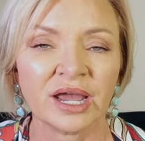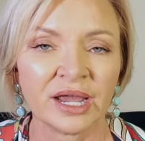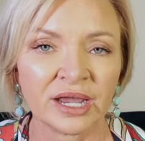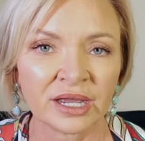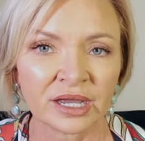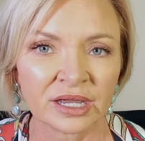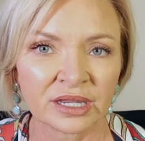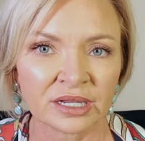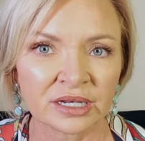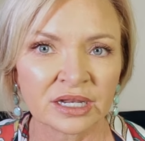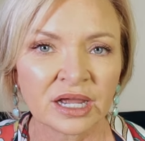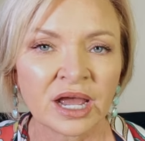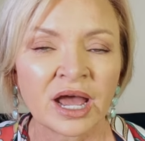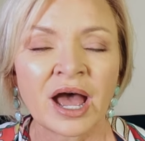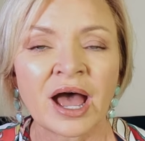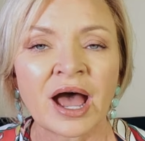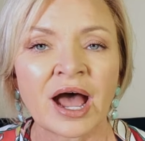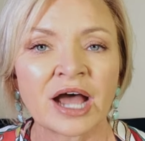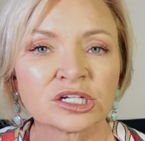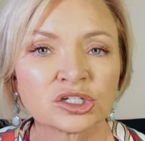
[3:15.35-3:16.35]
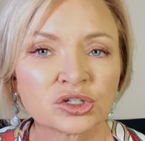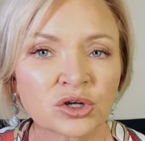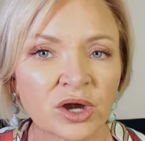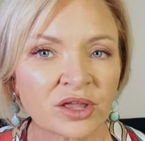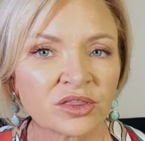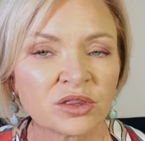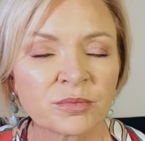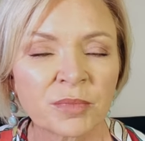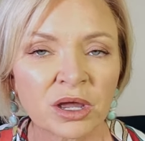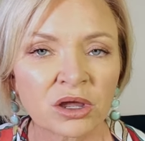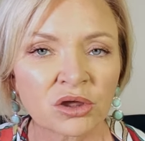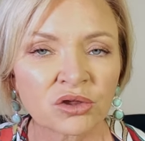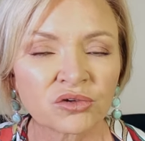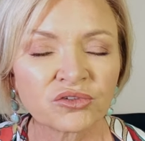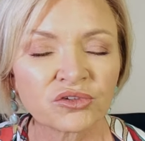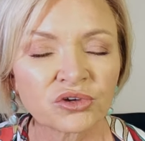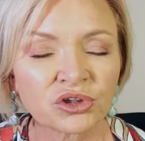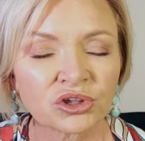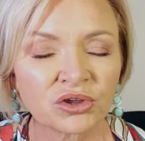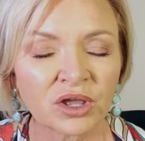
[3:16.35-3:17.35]
And I tried them on
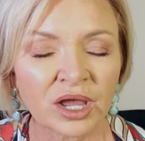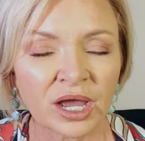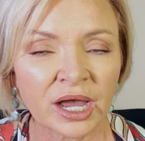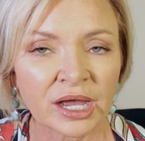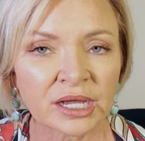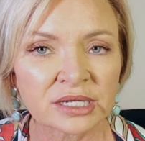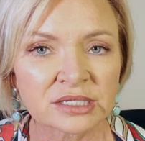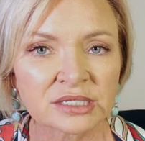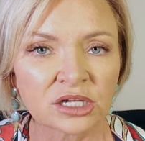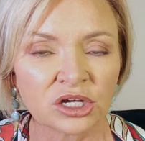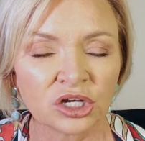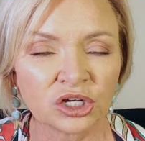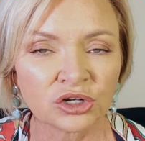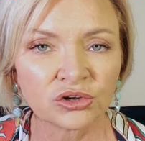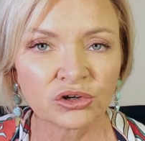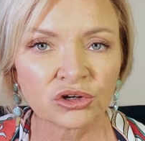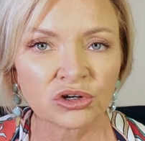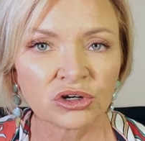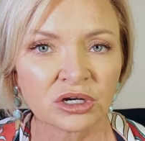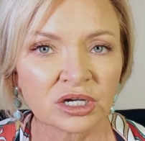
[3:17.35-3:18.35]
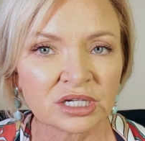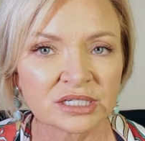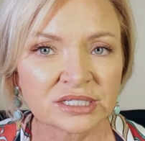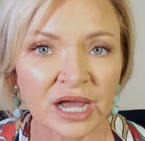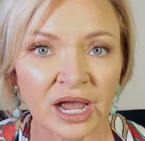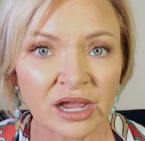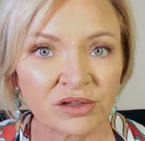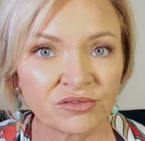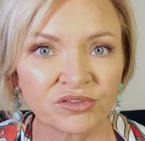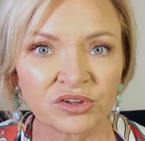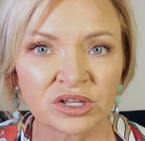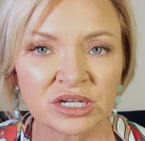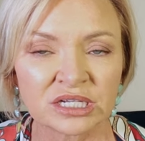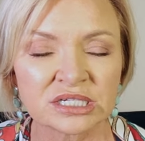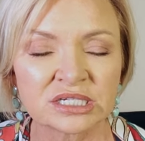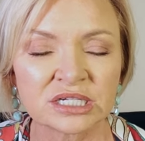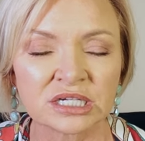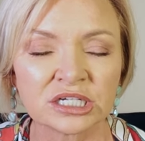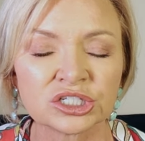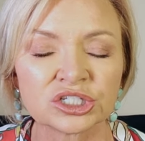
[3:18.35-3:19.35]
for you guys under a tight
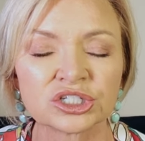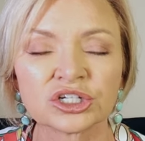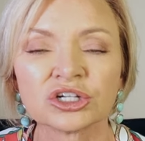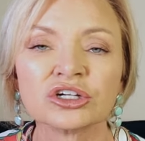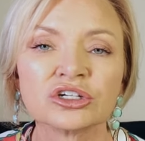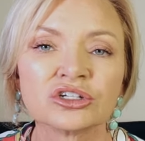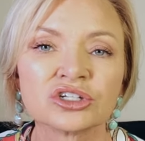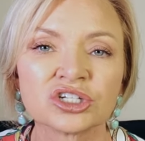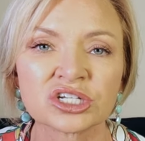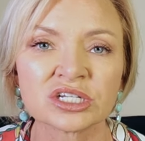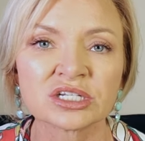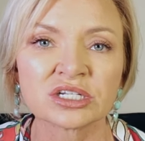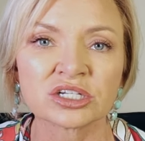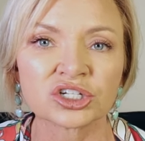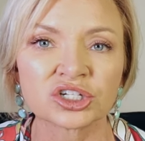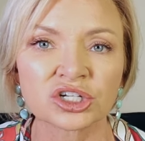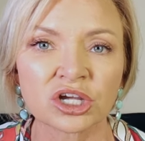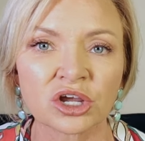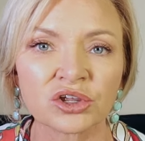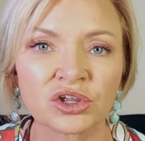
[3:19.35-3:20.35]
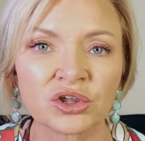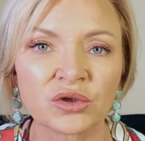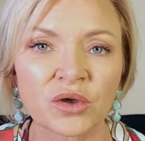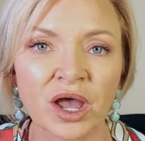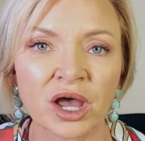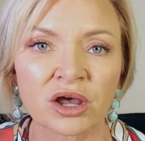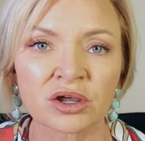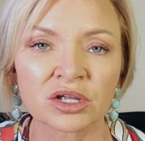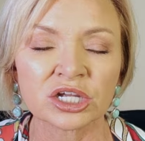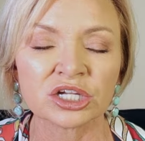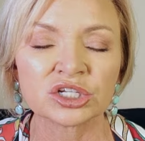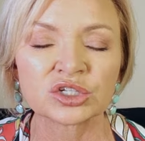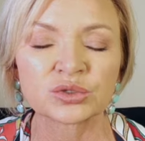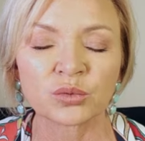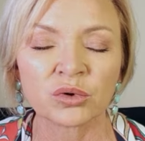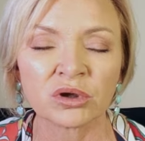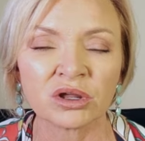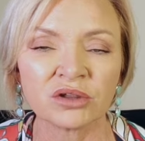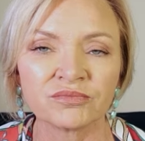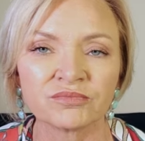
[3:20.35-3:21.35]
fitting t-shirt just to show you how each
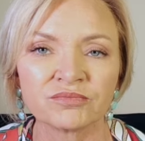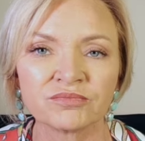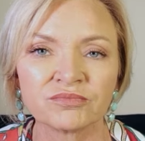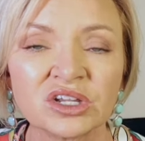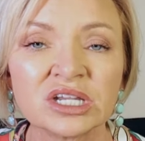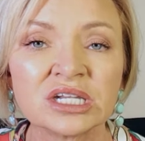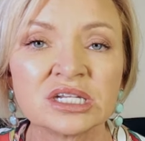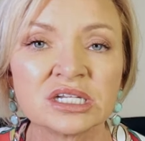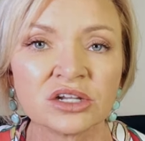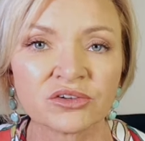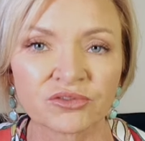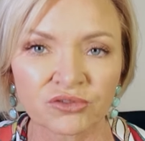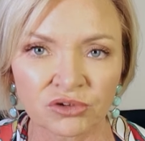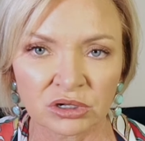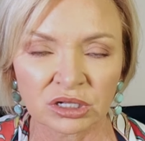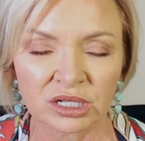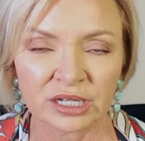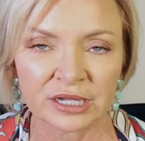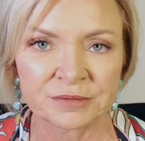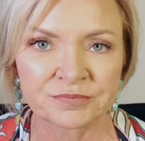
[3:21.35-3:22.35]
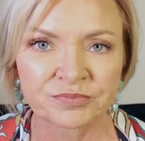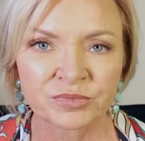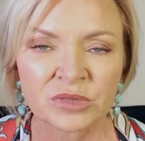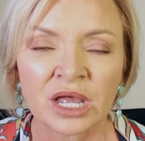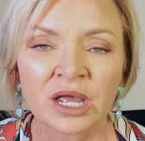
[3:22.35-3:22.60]
one fit differently.